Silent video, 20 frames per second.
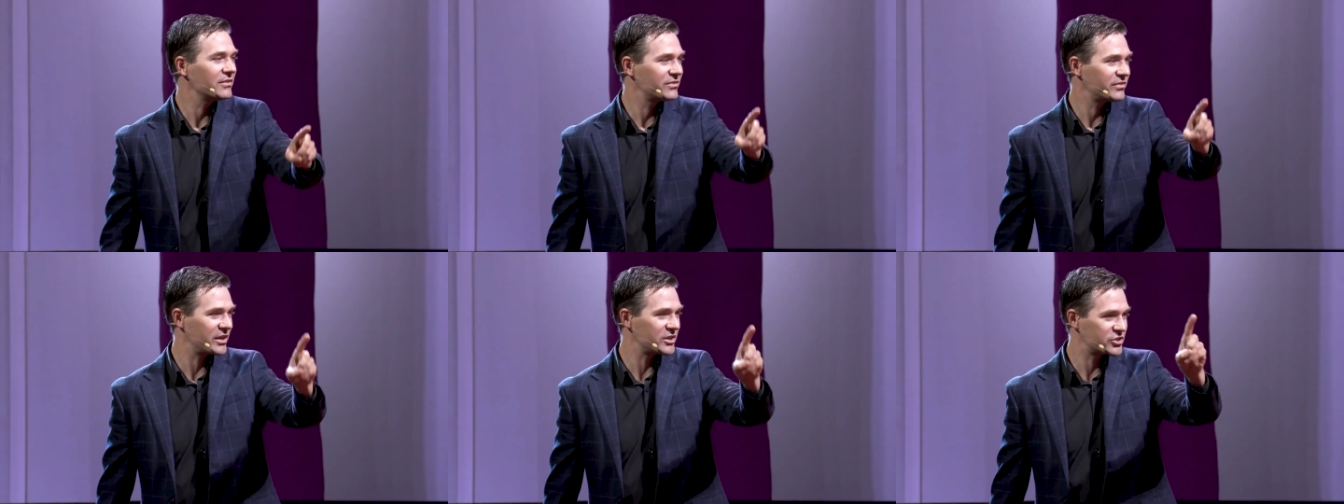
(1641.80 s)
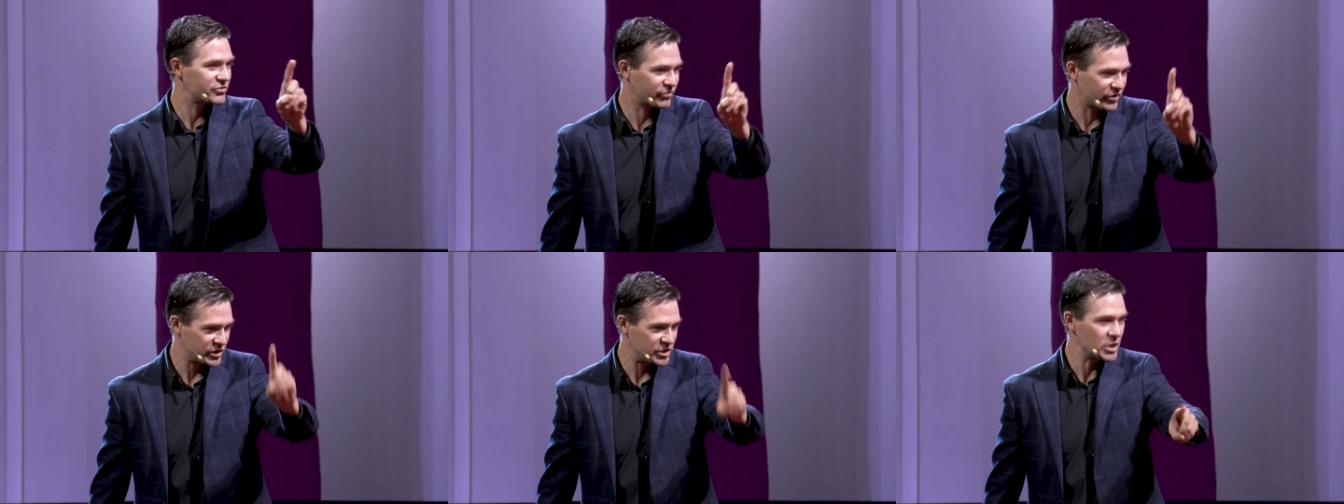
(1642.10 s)
says
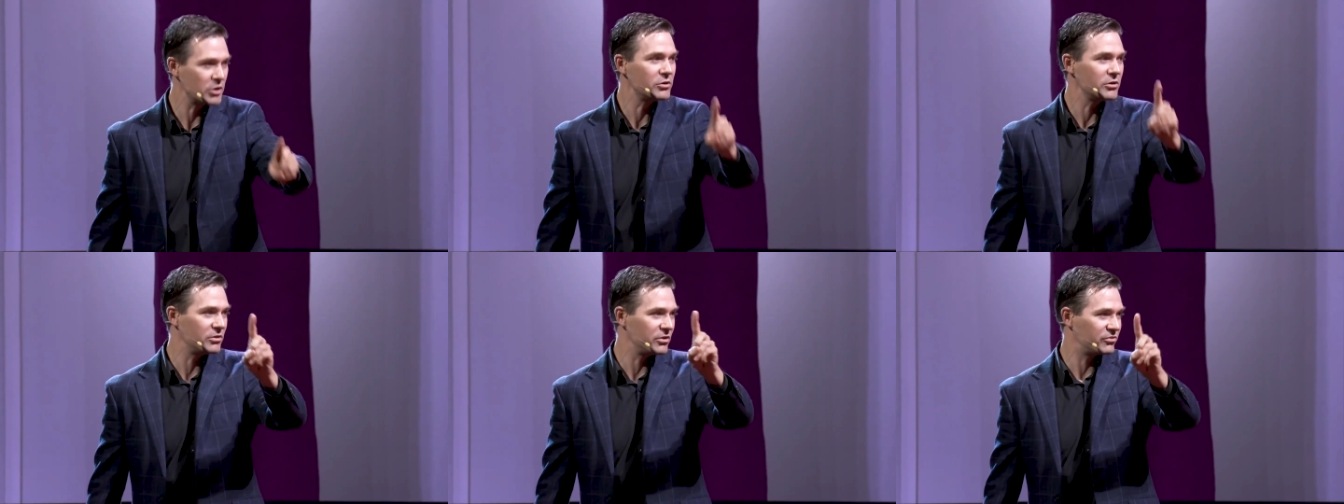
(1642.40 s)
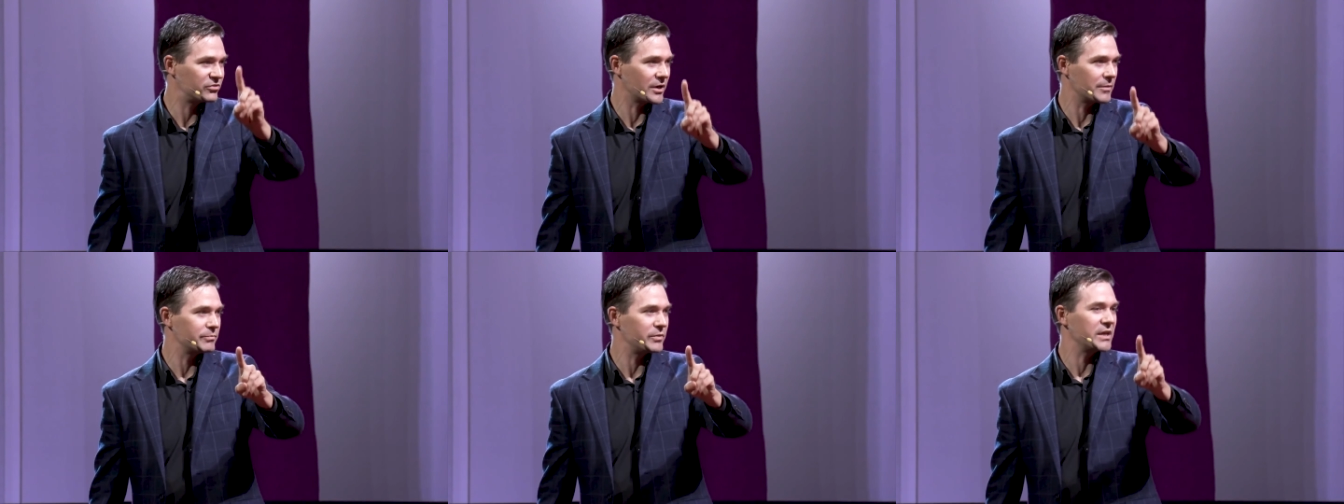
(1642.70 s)
for you to do
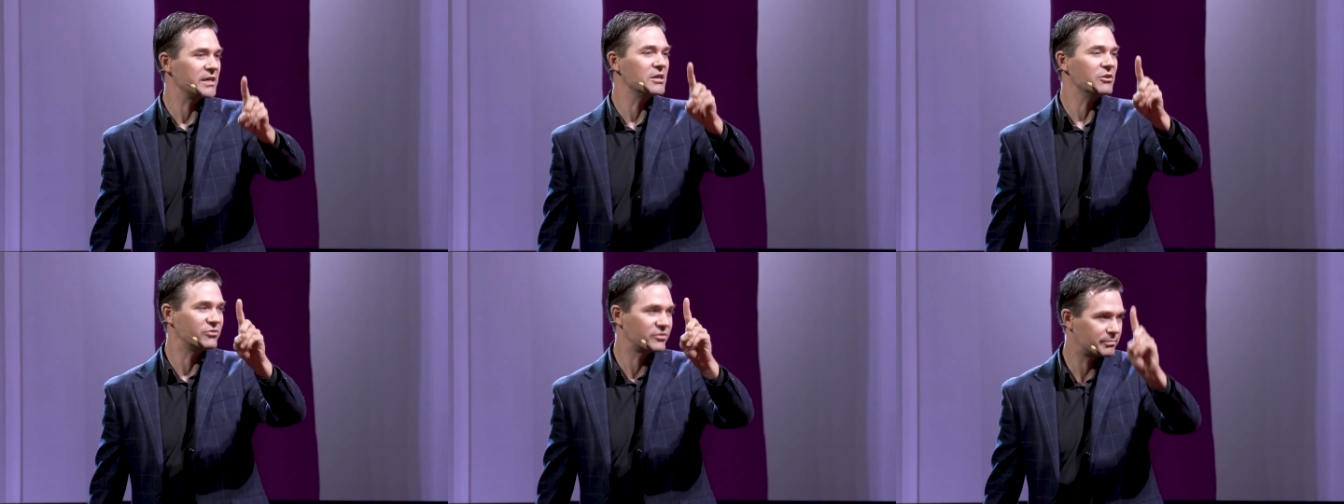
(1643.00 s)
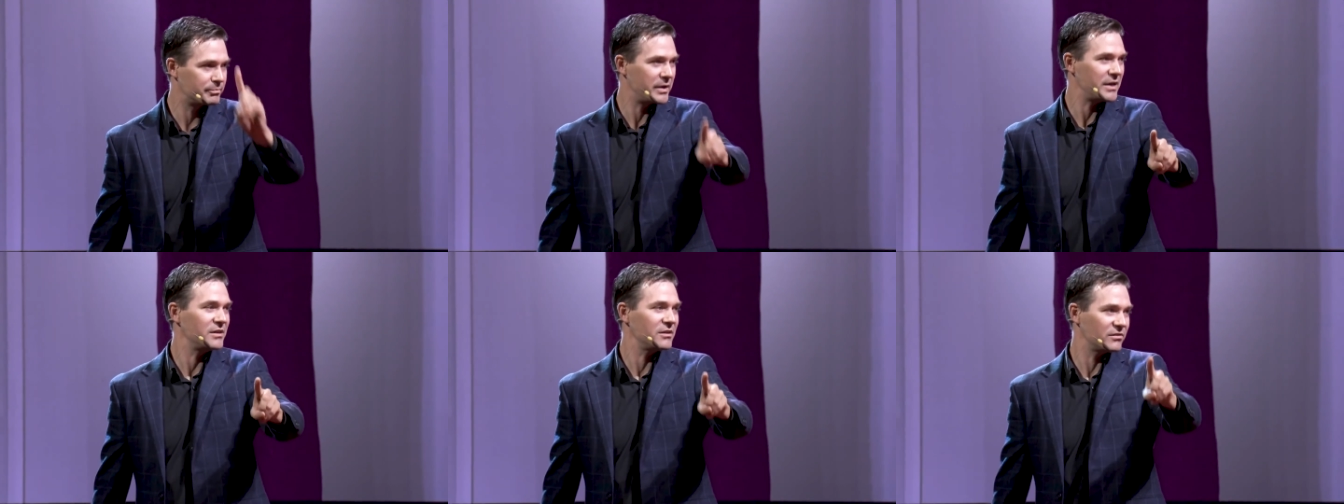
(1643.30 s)
something, you
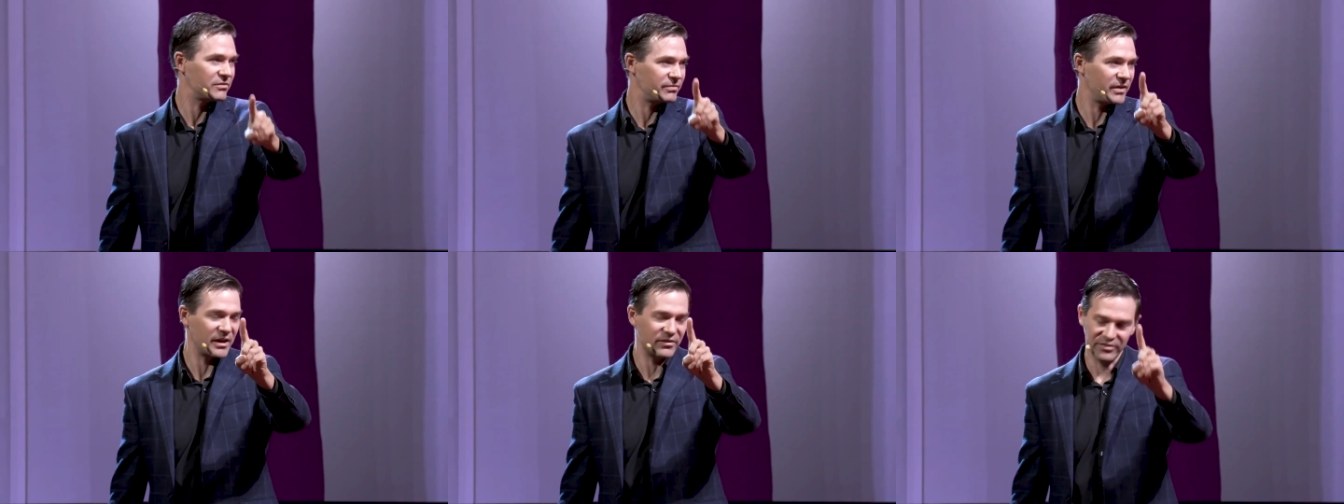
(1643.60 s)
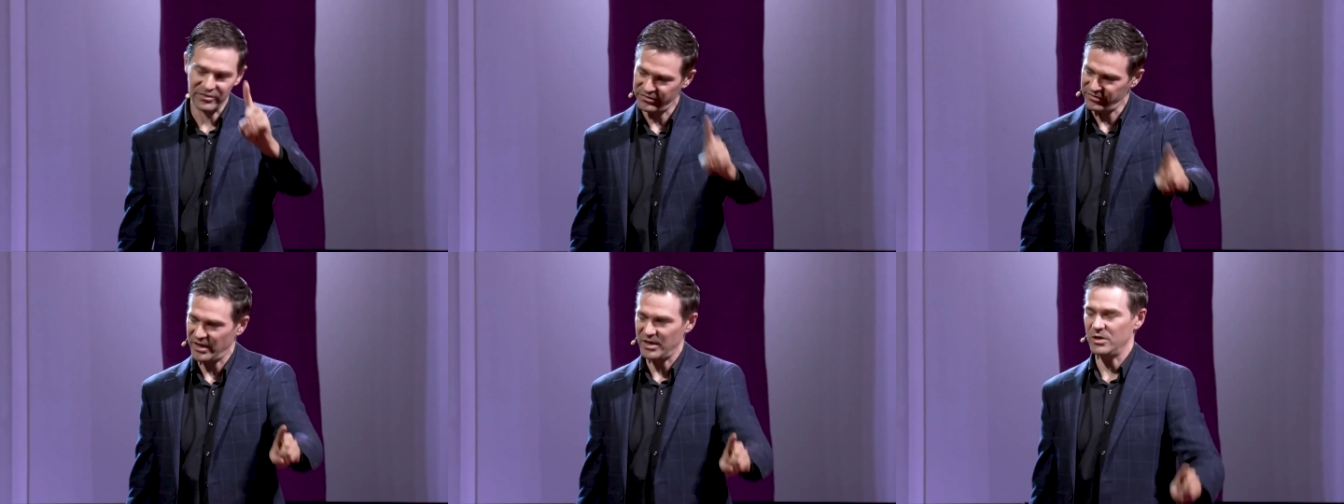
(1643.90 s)
spit in his face
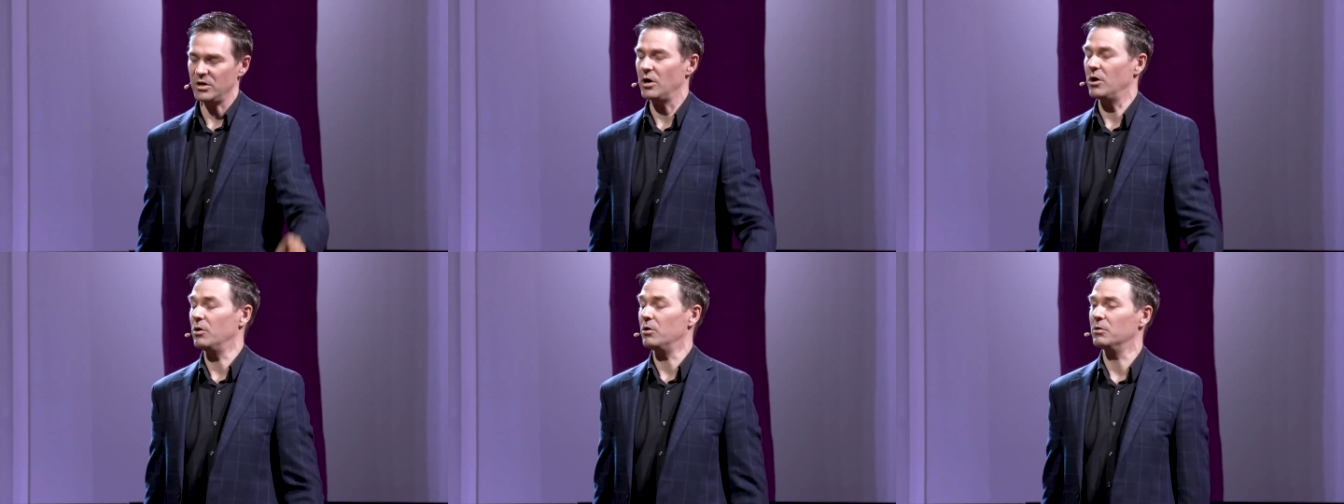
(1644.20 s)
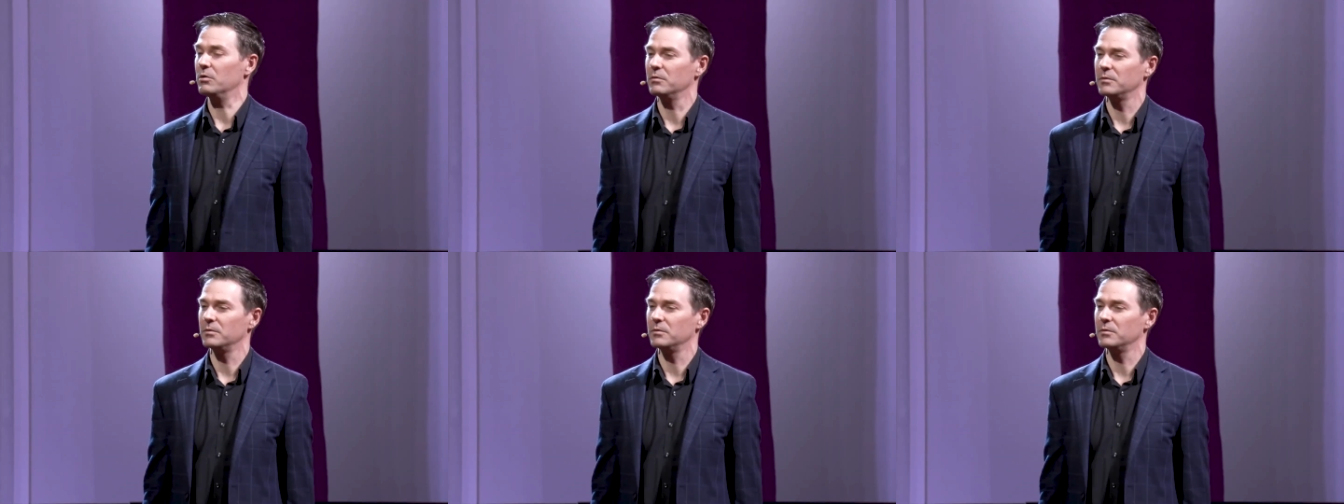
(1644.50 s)
and say no.